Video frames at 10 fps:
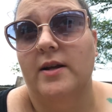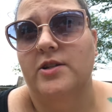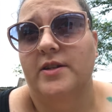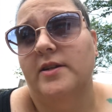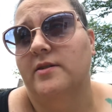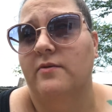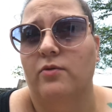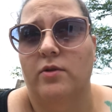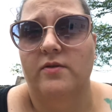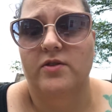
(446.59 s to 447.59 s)
Actually, it is the
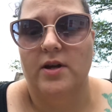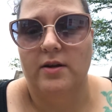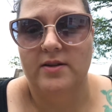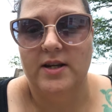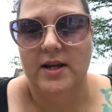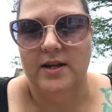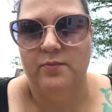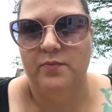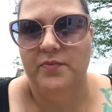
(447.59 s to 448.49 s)
4th of July today.